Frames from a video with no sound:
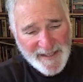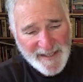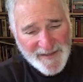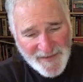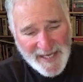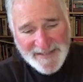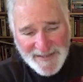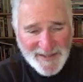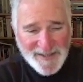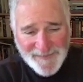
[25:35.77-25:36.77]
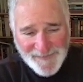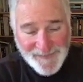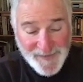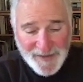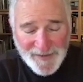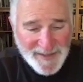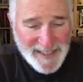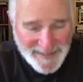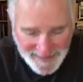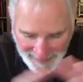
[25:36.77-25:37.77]
And that's
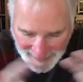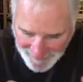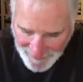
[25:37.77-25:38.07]
kind